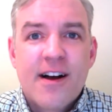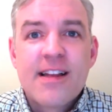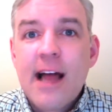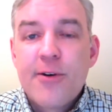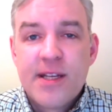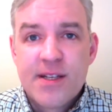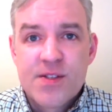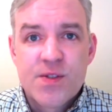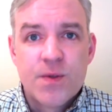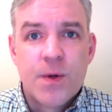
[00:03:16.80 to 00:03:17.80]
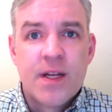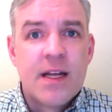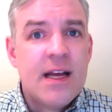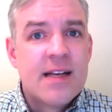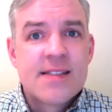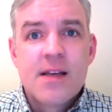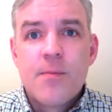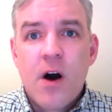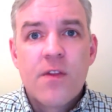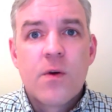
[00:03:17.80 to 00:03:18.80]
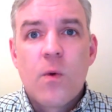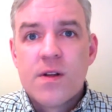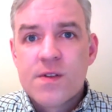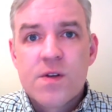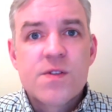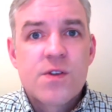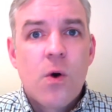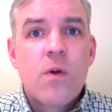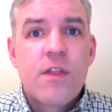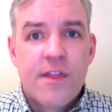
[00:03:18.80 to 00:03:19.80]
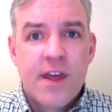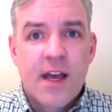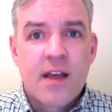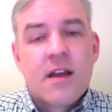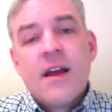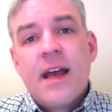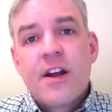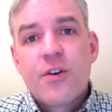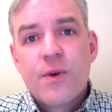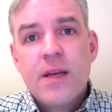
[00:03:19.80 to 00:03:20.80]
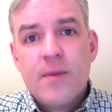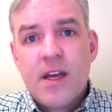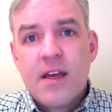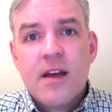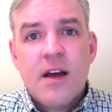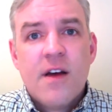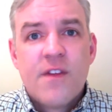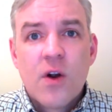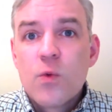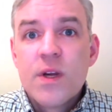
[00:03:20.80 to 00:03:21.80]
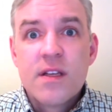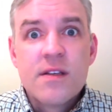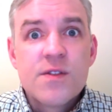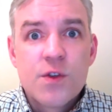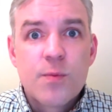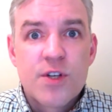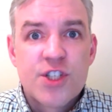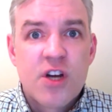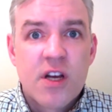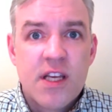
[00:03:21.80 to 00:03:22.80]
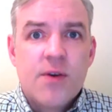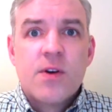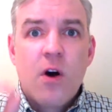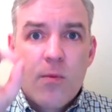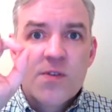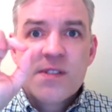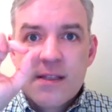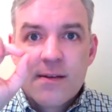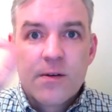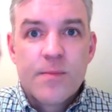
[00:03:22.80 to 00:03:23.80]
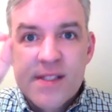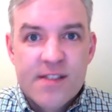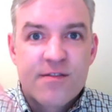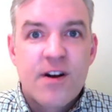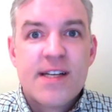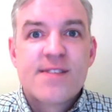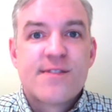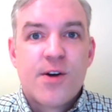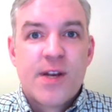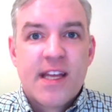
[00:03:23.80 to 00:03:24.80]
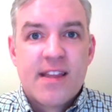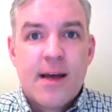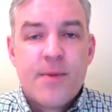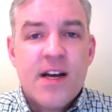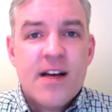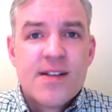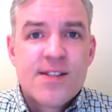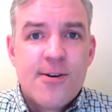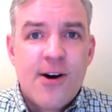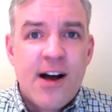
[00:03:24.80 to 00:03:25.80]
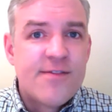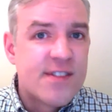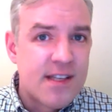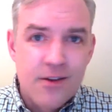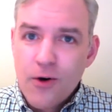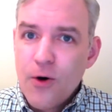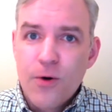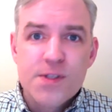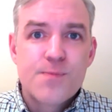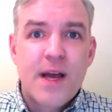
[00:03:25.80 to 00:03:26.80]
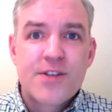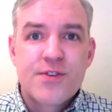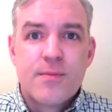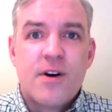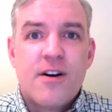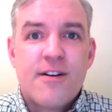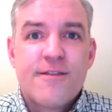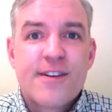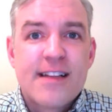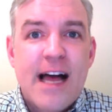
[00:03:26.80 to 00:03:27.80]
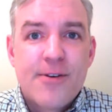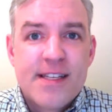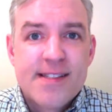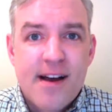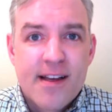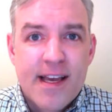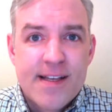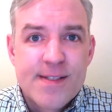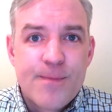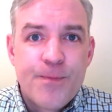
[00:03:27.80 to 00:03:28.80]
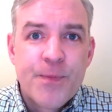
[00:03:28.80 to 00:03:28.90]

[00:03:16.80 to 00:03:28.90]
cloudiness to it. Some other ones are so thick and creamy, they're really super chunky. You can almost see little bits of rice floating in them. So I've seen the whole spectrum of cloudy sakes.